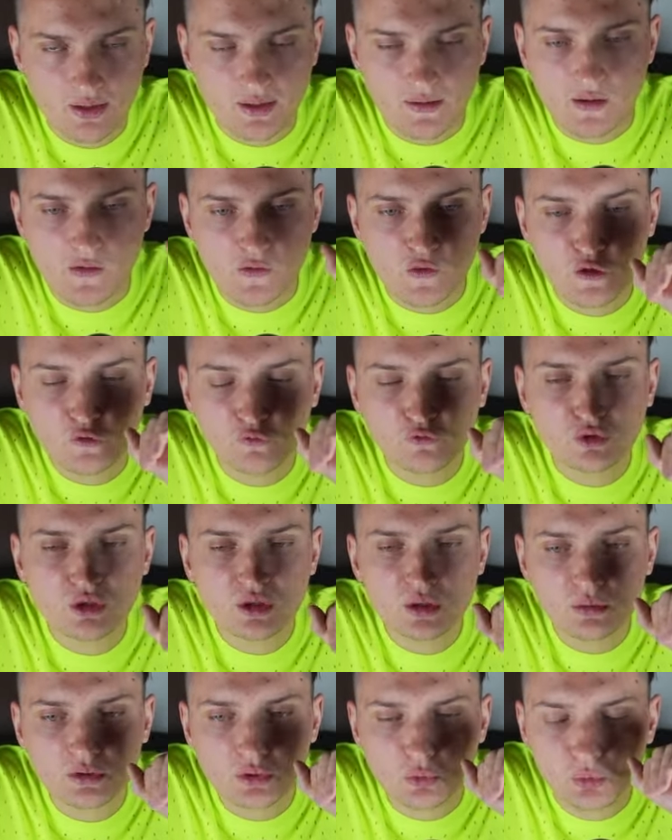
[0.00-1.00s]

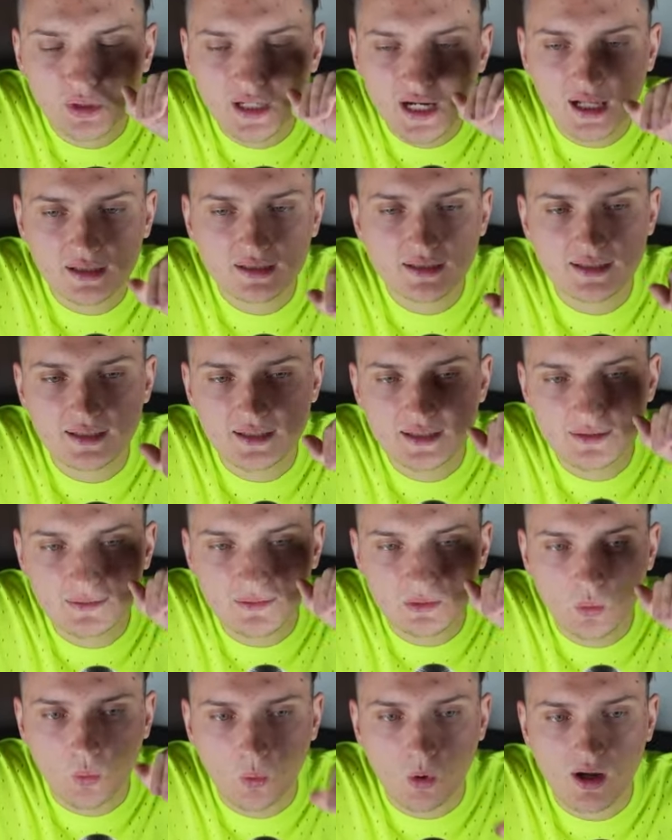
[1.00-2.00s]
Different reality
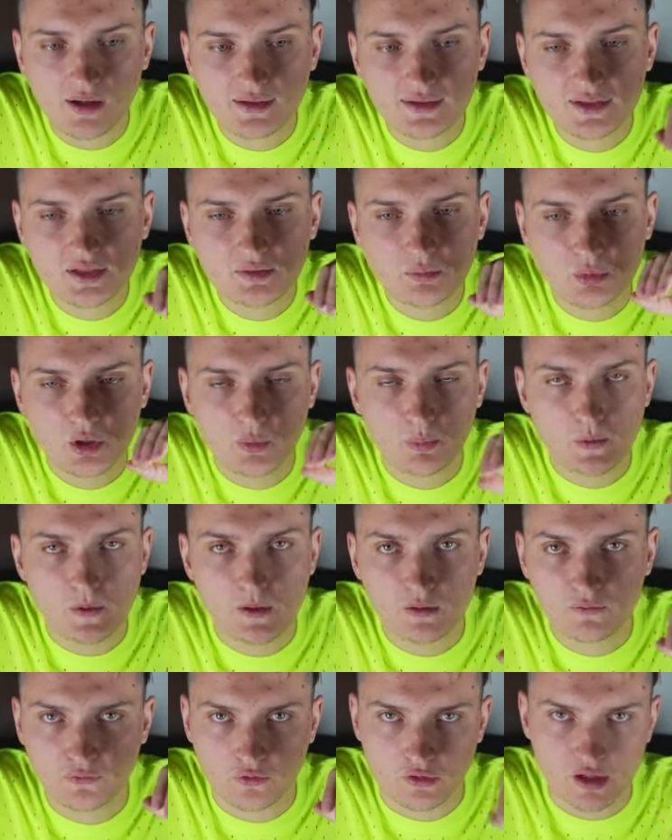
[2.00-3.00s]
was
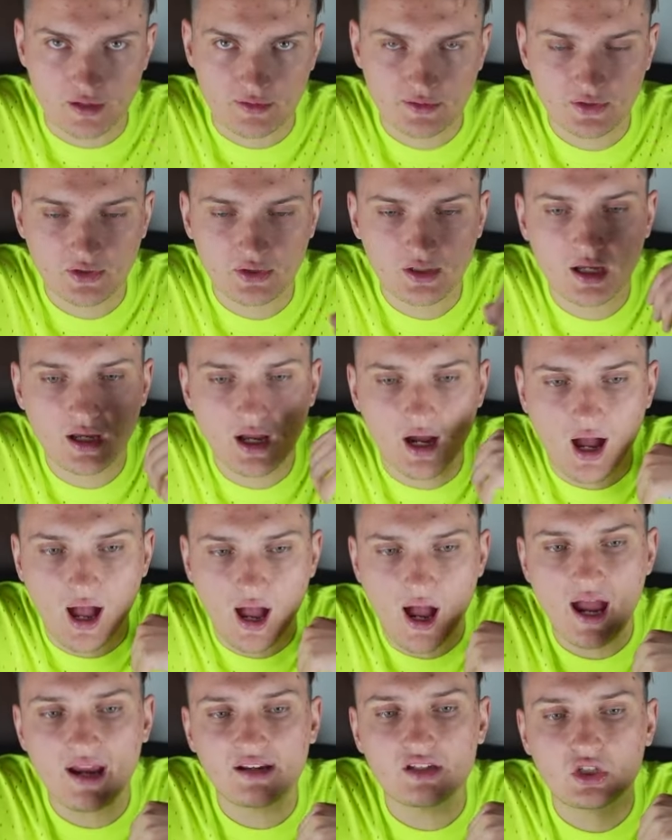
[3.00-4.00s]
prepared for us.
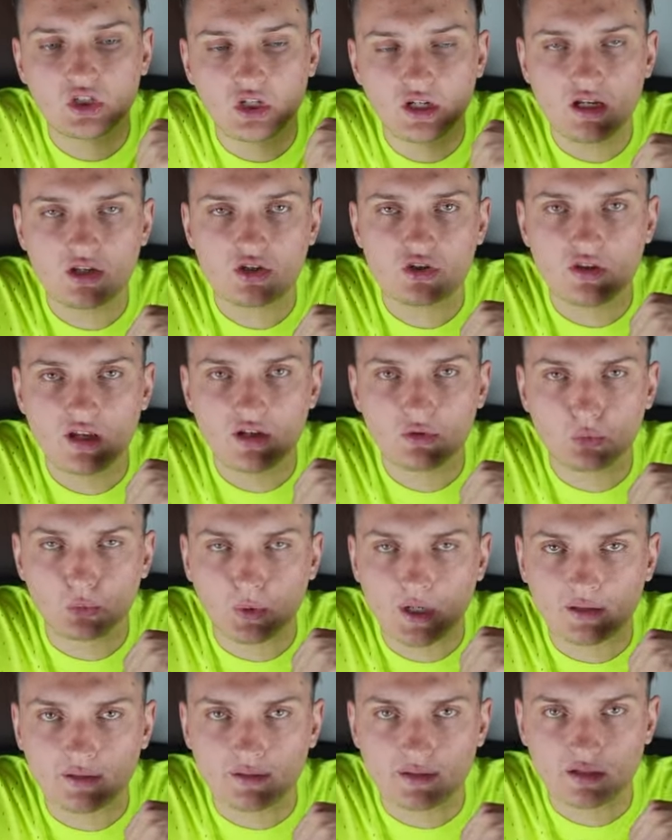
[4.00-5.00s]
I changed that
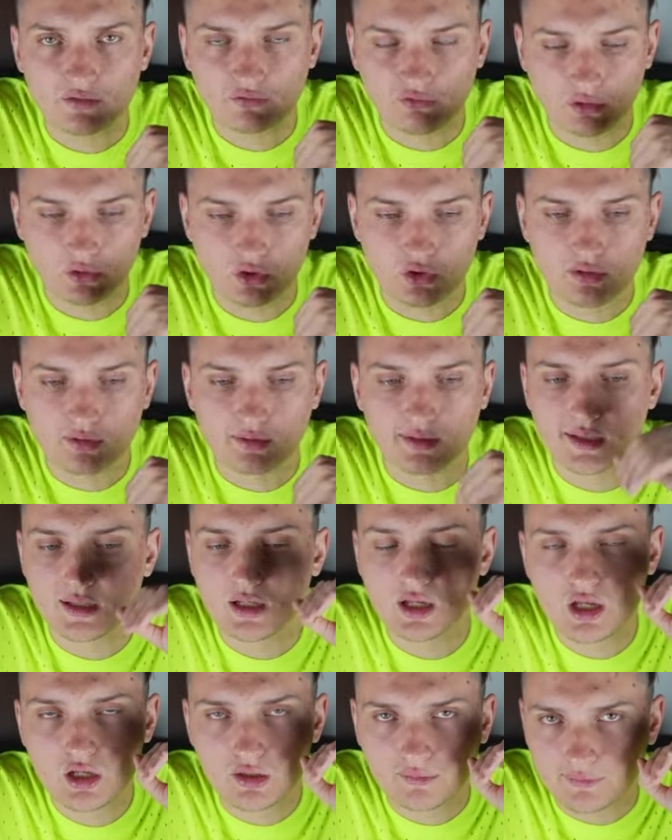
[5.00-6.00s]
reality, unfortunately.
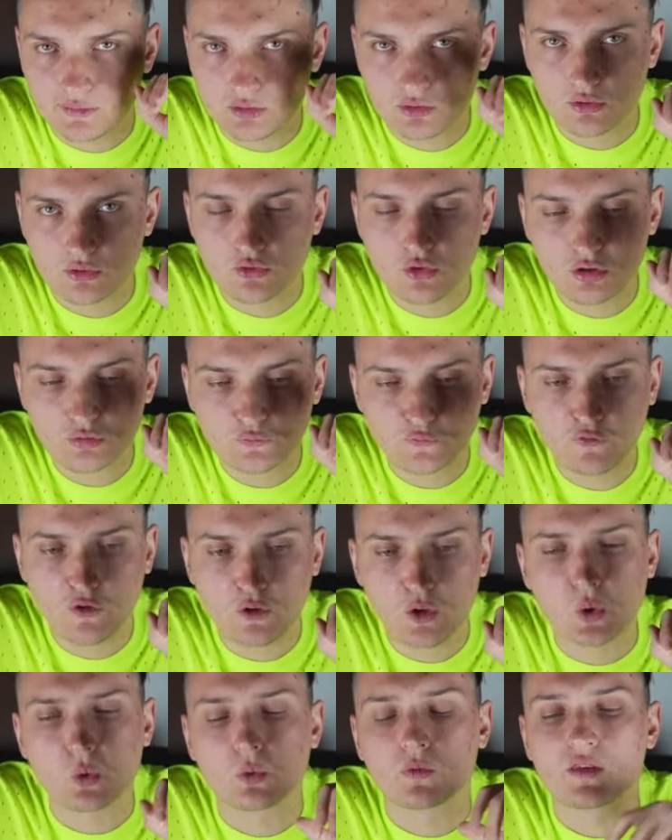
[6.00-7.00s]
Do not
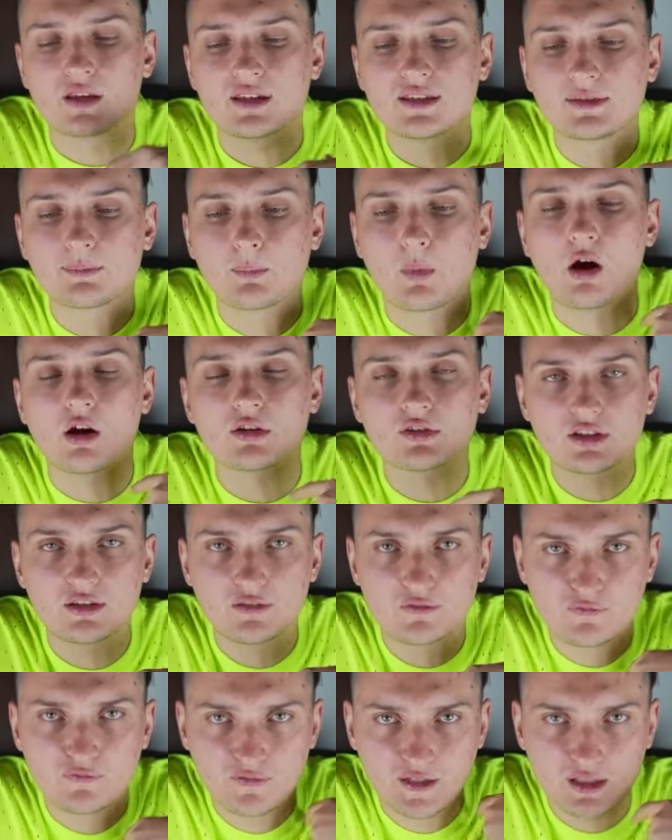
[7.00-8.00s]
follow these
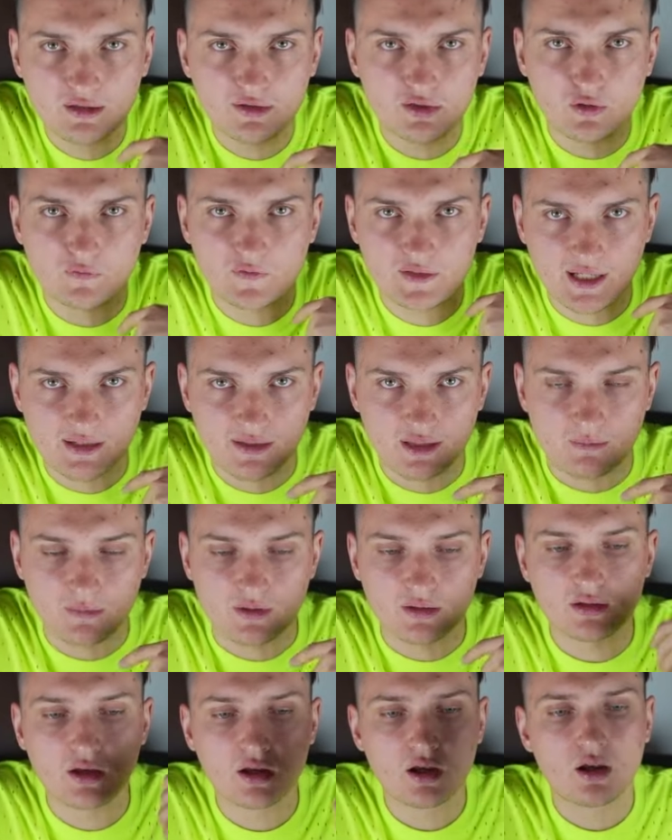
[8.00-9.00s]
positive feelings of
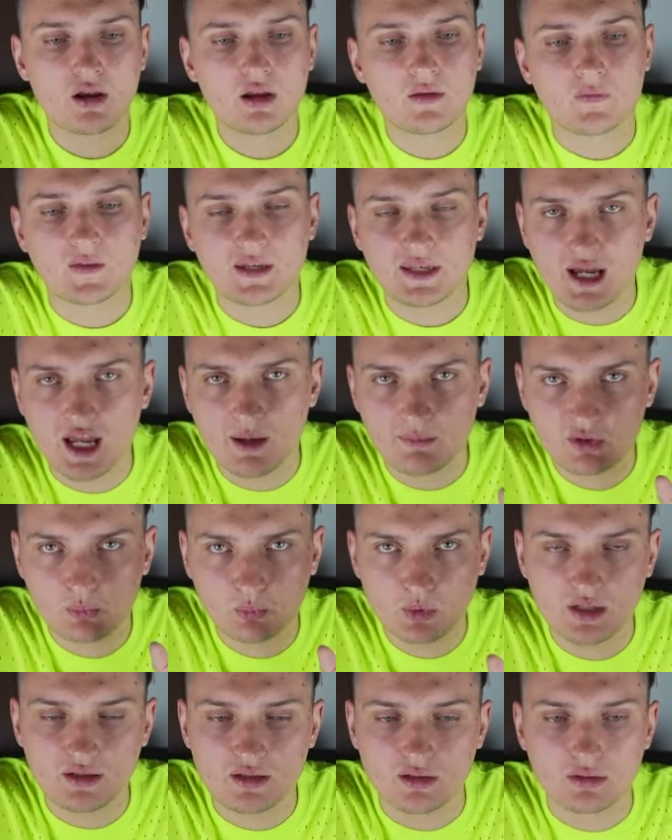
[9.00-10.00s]
sentiment that I'm
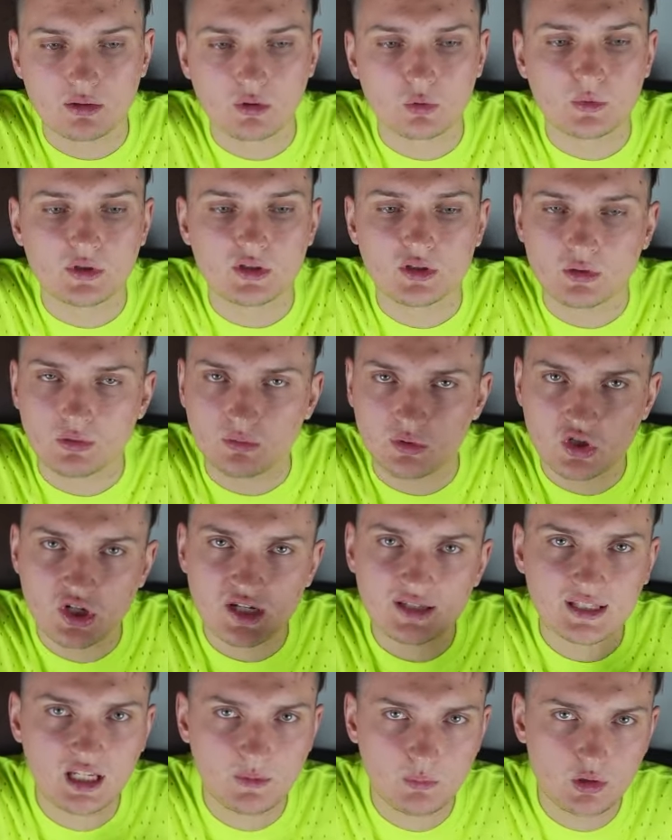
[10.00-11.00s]
spreading with you.
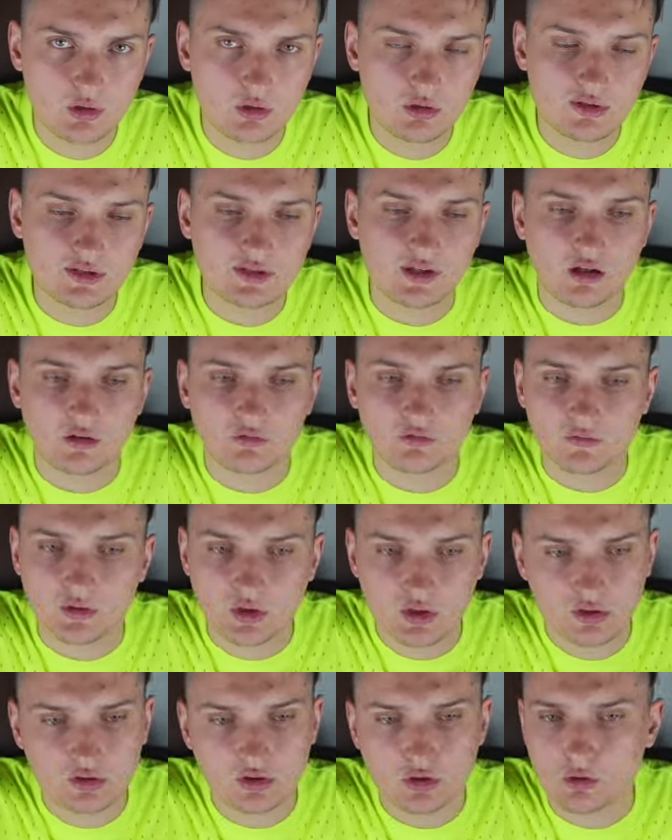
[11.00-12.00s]
Just keep it to yourself.
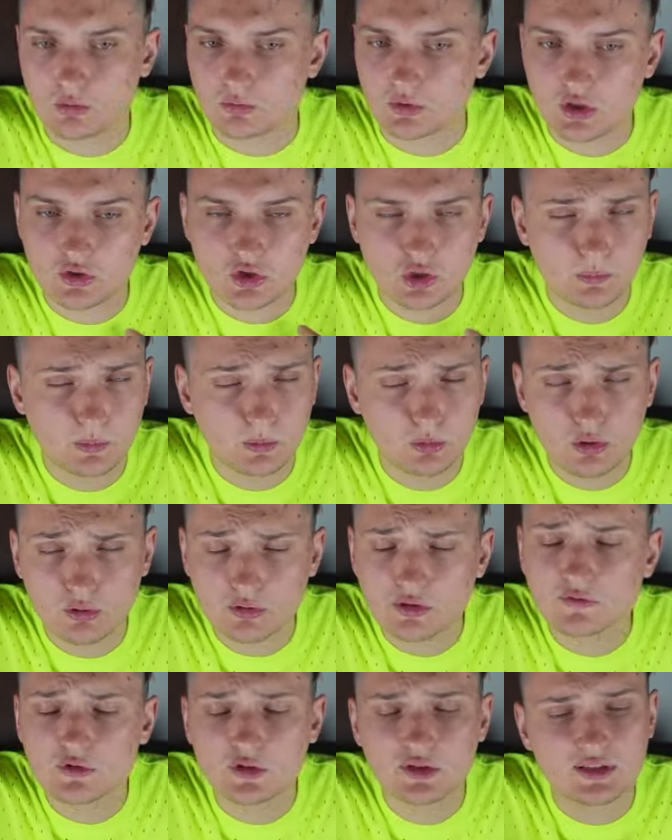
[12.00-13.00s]
Just know, just open
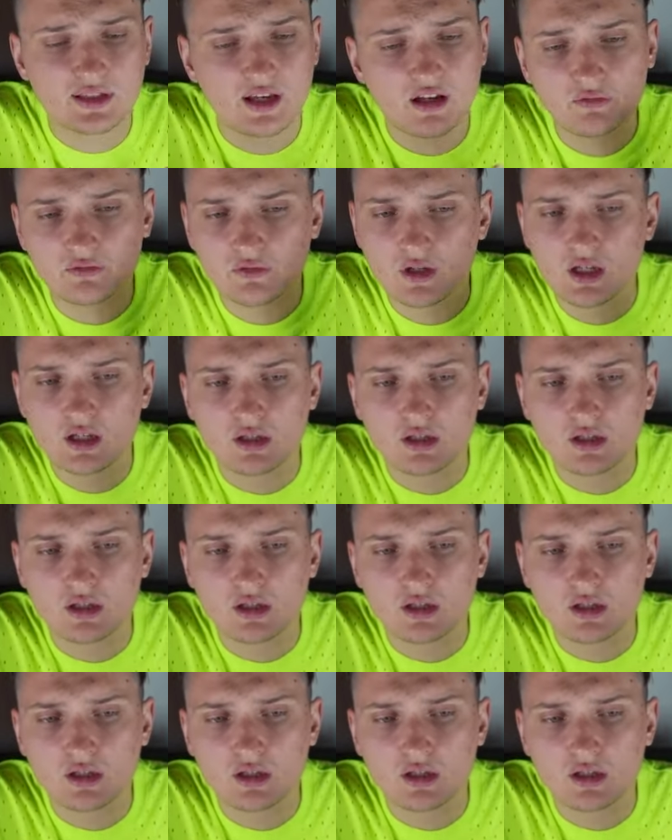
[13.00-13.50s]
longs for yourself.